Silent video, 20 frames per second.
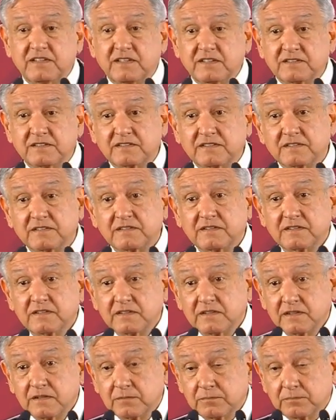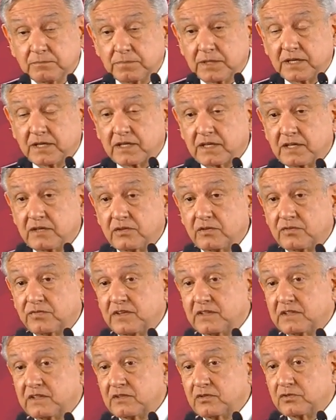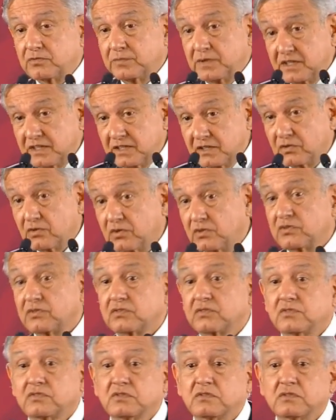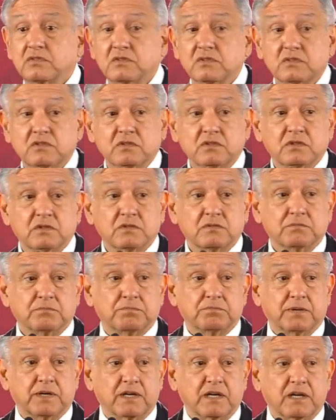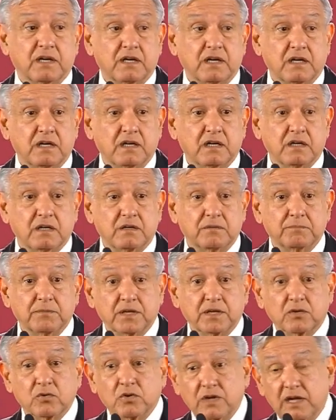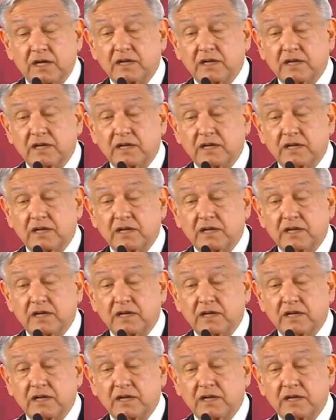not have a, a shortage of medications, uh, doctors,